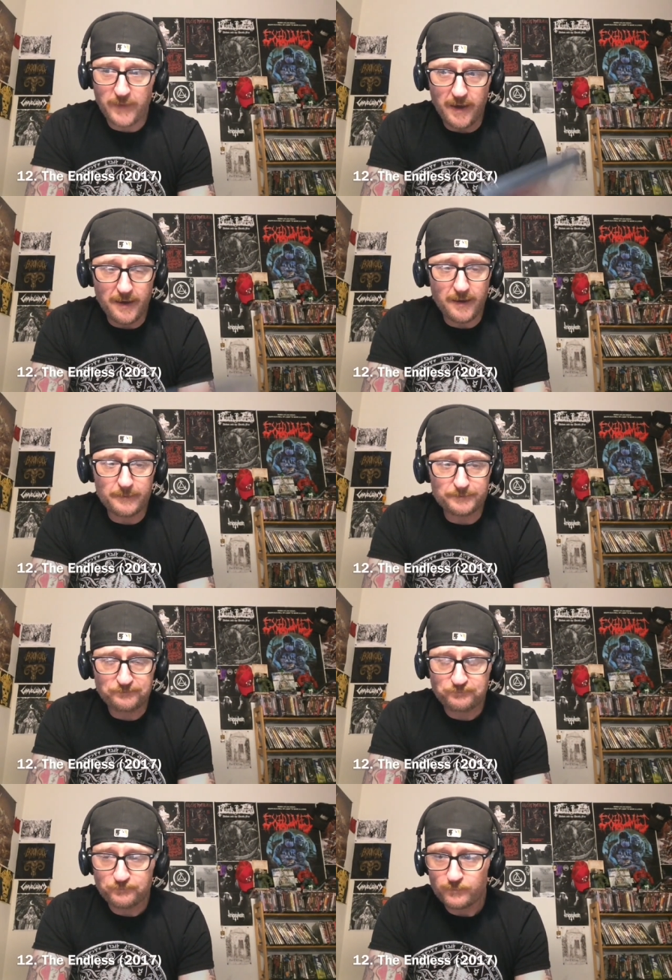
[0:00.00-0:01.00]
Um,
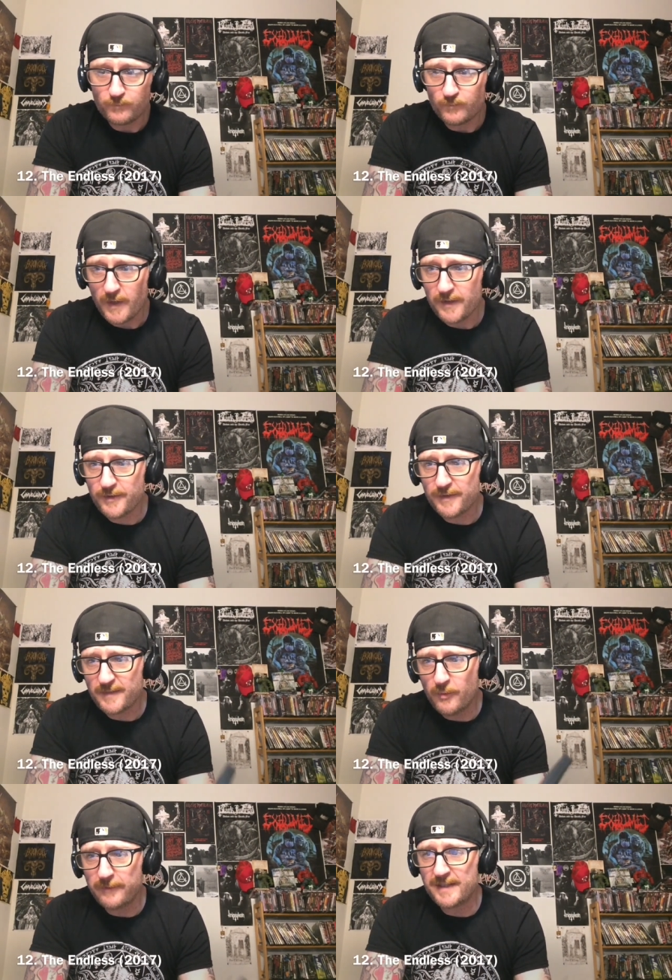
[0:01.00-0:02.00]
so
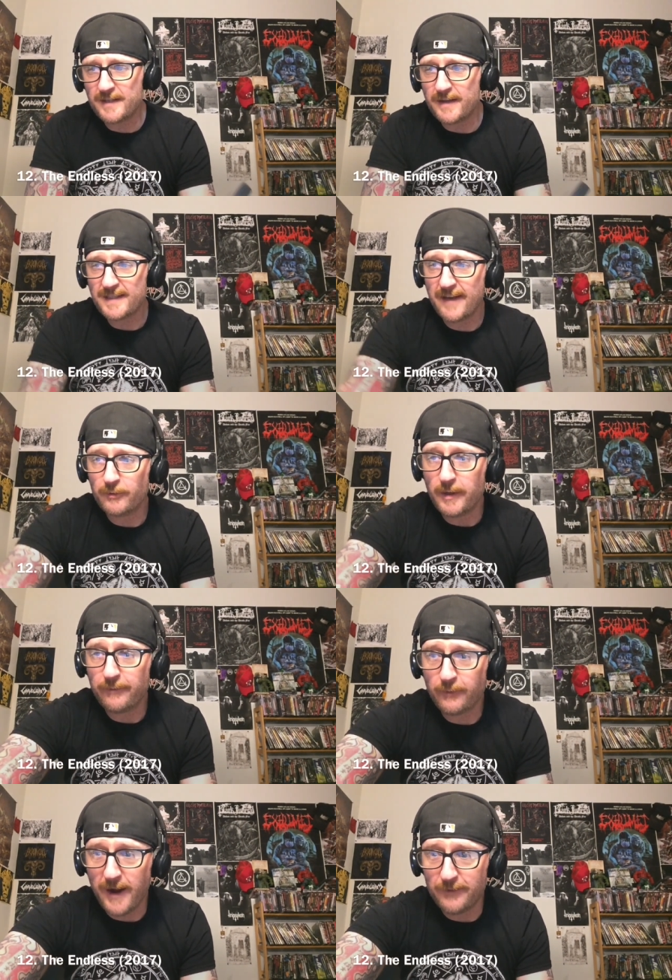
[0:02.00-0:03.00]
this movie does have a
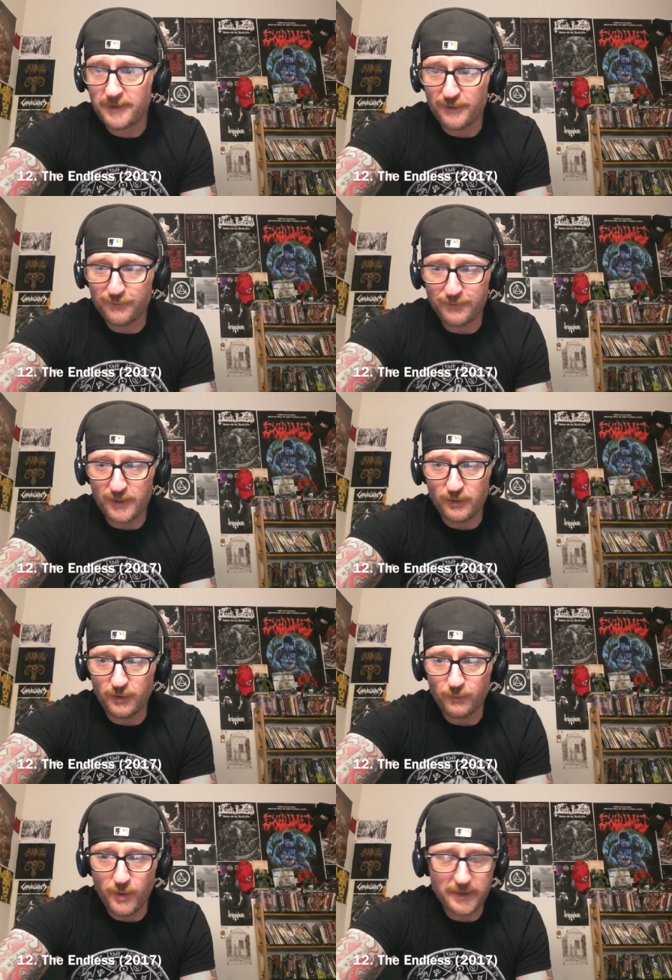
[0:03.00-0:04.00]
Lovecraftian
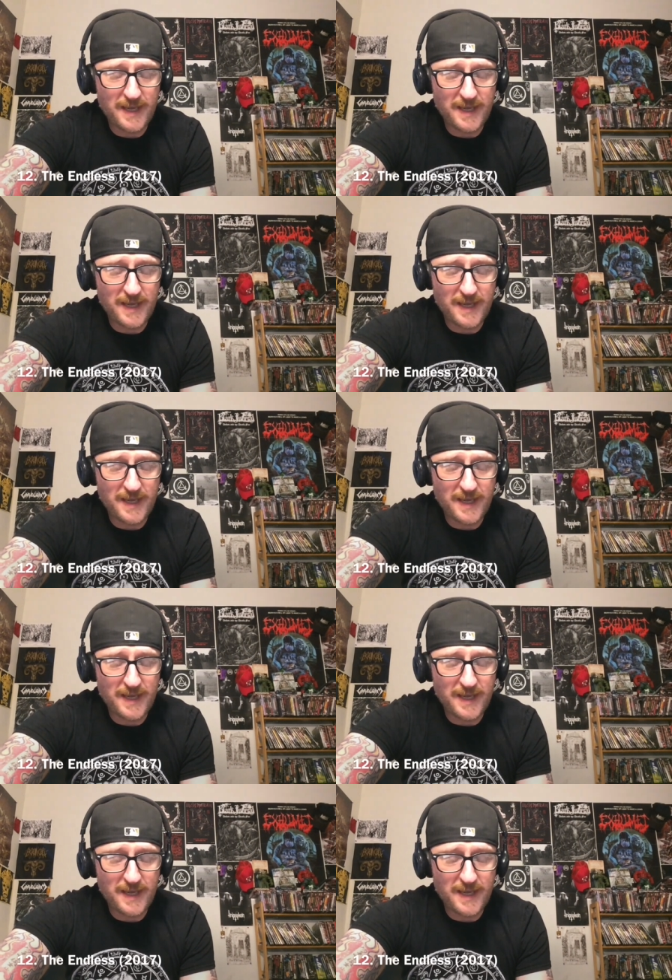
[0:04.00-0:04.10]
feel while